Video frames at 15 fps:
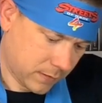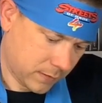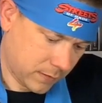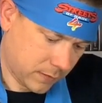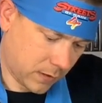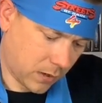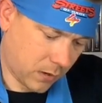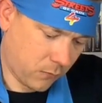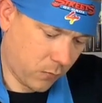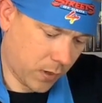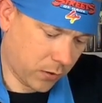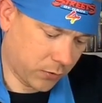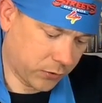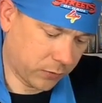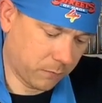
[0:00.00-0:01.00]
Oh, we
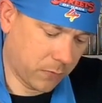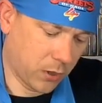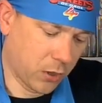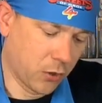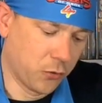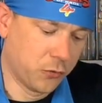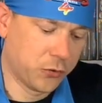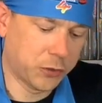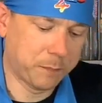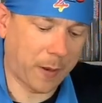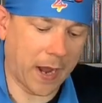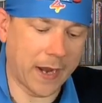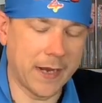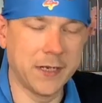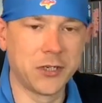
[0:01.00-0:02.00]
got some loose
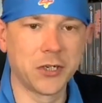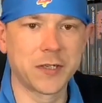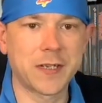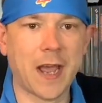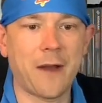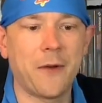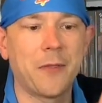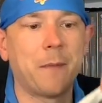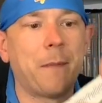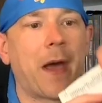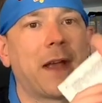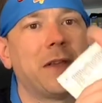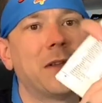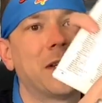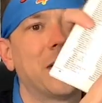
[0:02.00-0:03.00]
pages out of the
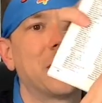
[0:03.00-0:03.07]
manual as